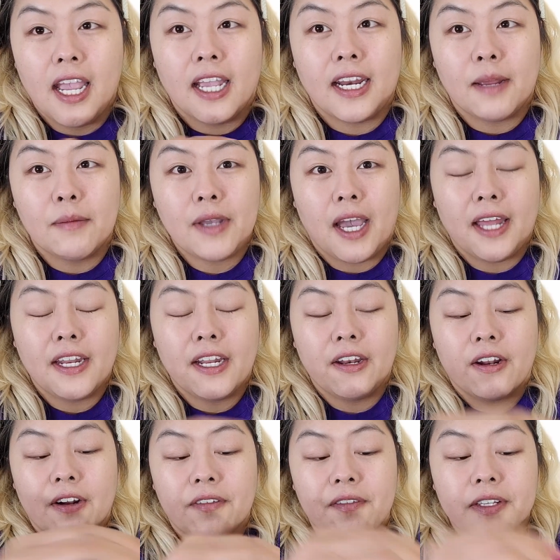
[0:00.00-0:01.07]
And I'm kind of
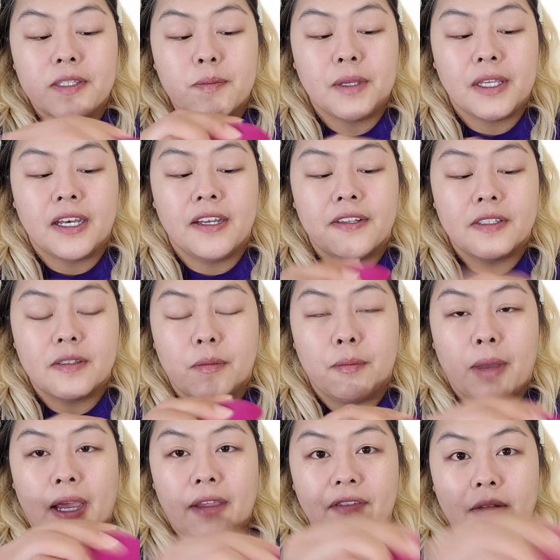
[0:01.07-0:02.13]
nervous because
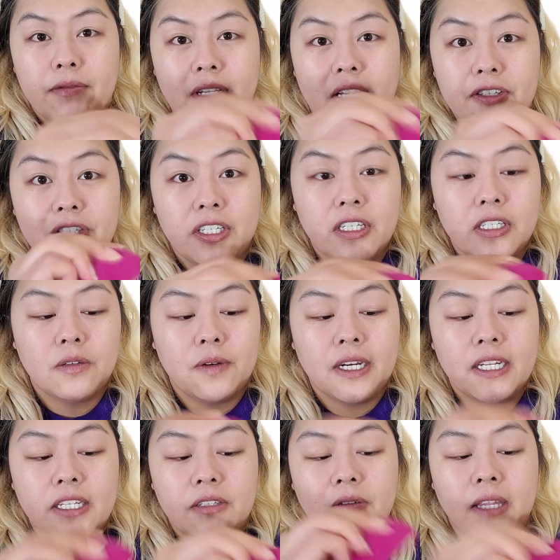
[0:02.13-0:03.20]
my foundation is
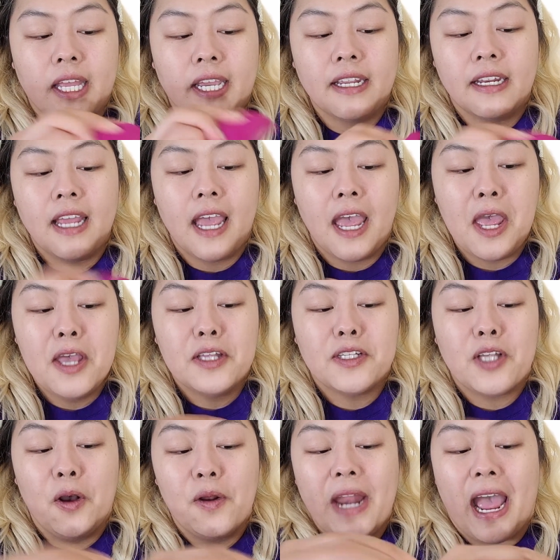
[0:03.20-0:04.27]
already too light,
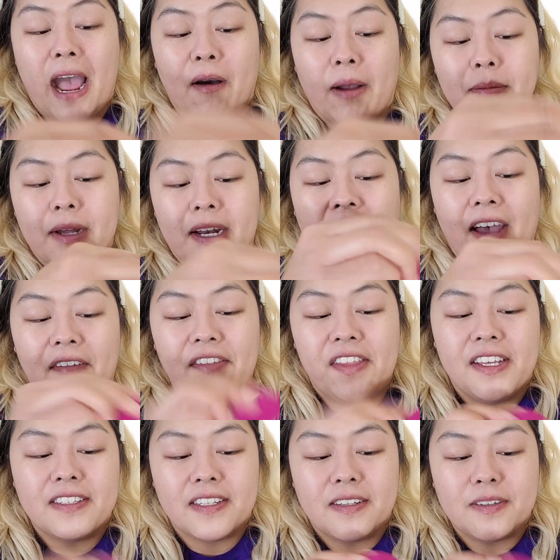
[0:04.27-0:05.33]
so now I'm gonna have
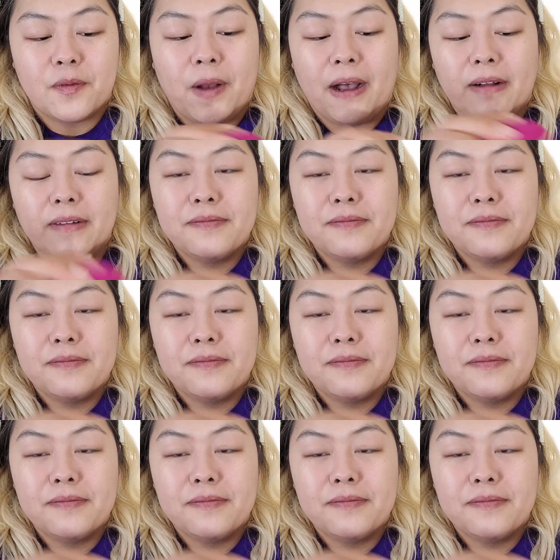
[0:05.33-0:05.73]
this as well.